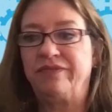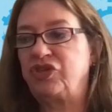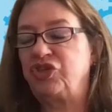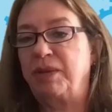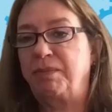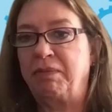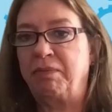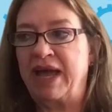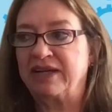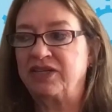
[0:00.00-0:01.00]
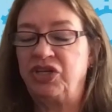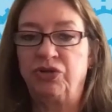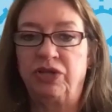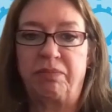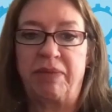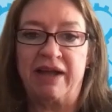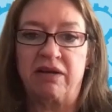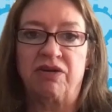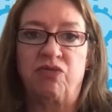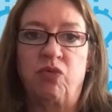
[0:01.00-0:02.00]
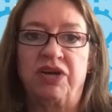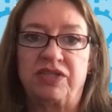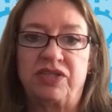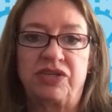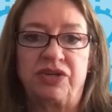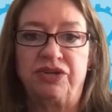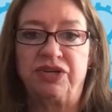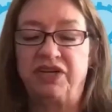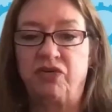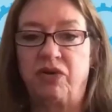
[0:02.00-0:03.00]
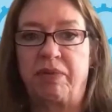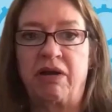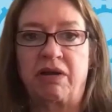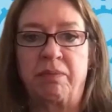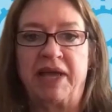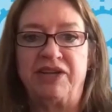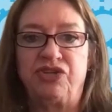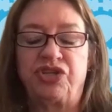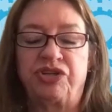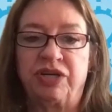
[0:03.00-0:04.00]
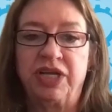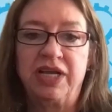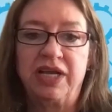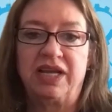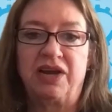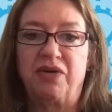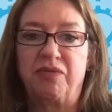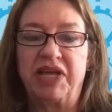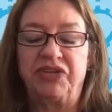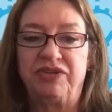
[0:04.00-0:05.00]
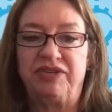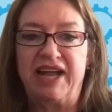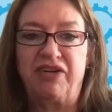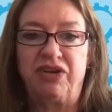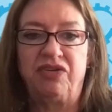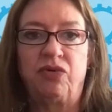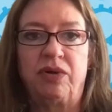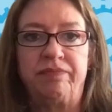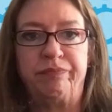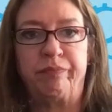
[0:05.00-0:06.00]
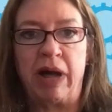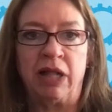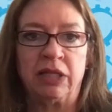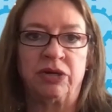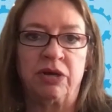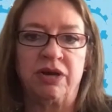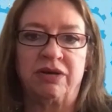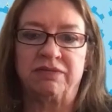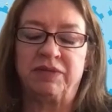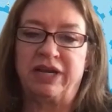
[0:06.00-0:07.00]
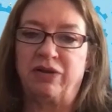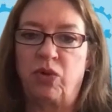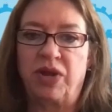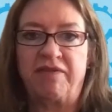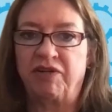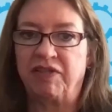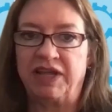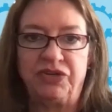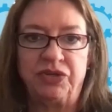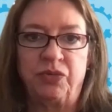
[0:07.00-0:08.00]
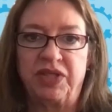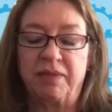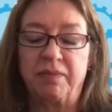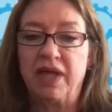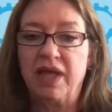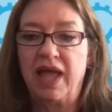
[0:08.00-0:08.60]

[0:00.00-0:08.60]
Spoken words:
ship it back to Hewlett Packard where it's turned into a park bench or, melted down into a bollard or, whatever they do with them.